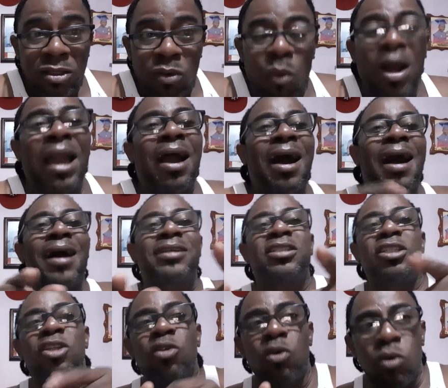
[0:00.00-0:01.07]
Why
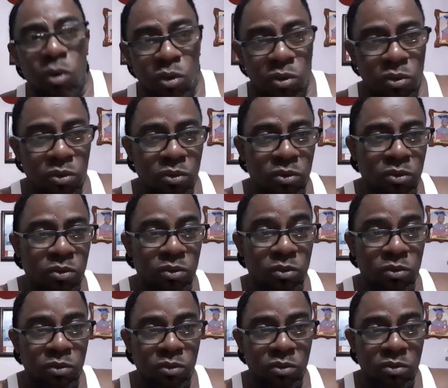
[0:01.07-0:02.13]
ask you?
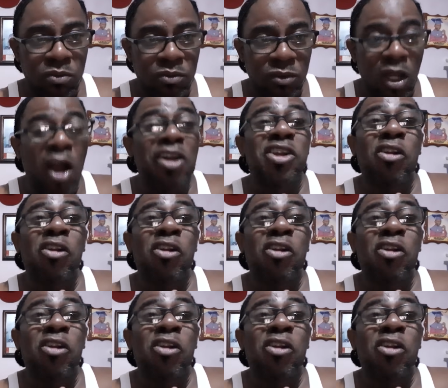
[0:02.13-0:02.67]
Are